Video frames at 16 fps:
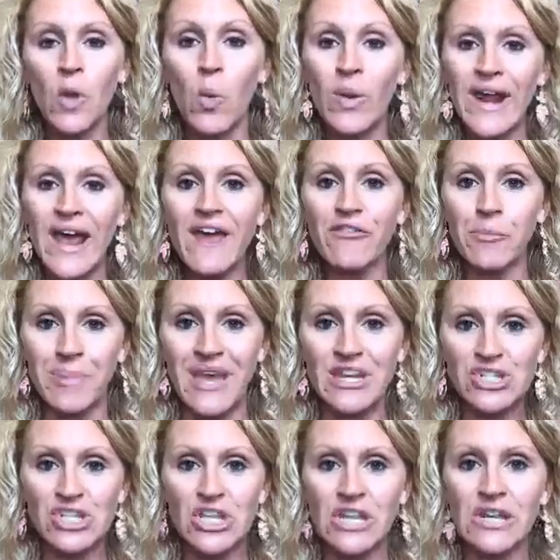When I have a
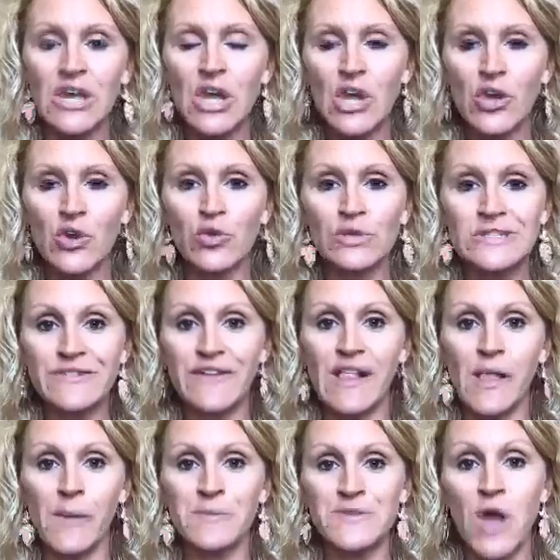patient who
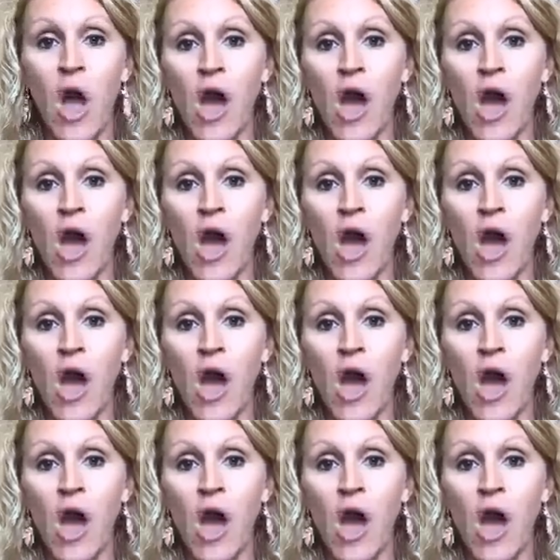develops